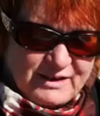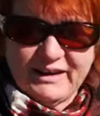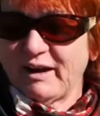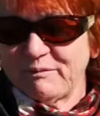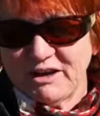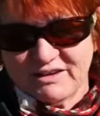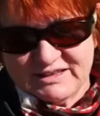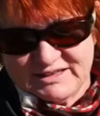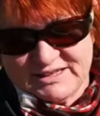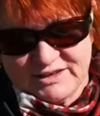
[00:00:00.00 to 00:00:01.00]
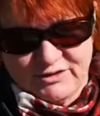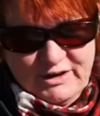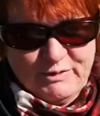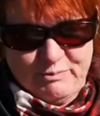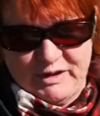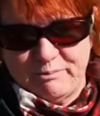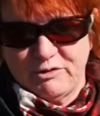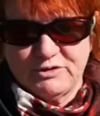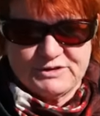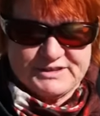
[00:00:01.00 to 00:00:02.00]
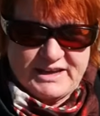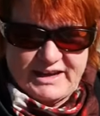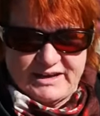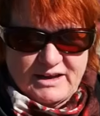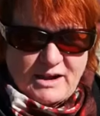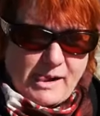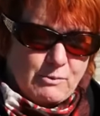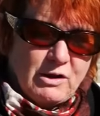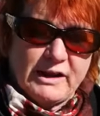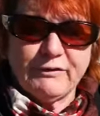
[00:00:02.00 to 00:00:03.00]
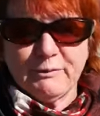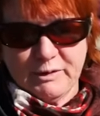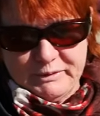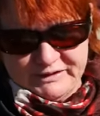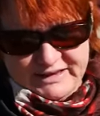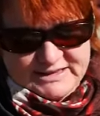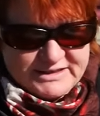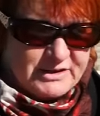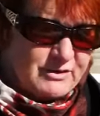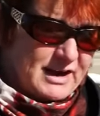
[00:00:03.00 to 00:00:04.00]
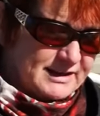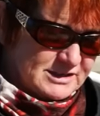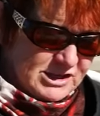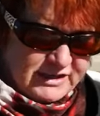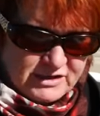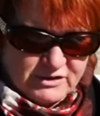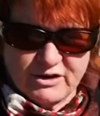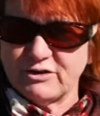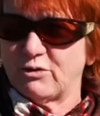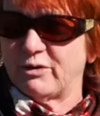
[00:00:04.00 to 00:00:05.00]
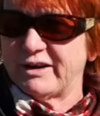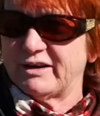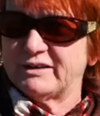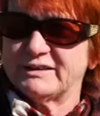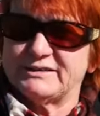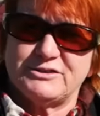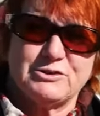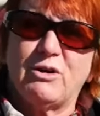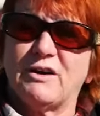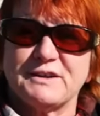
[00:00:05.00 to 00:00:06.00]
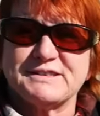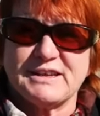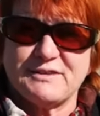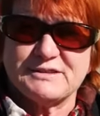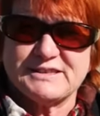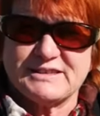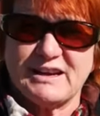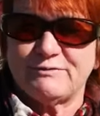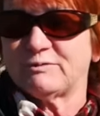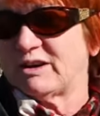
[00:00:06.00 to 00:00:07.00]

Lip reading: and I'm not going to disagree with people who say, well, every woman needs to know how to change your own oil and do all this other stuff.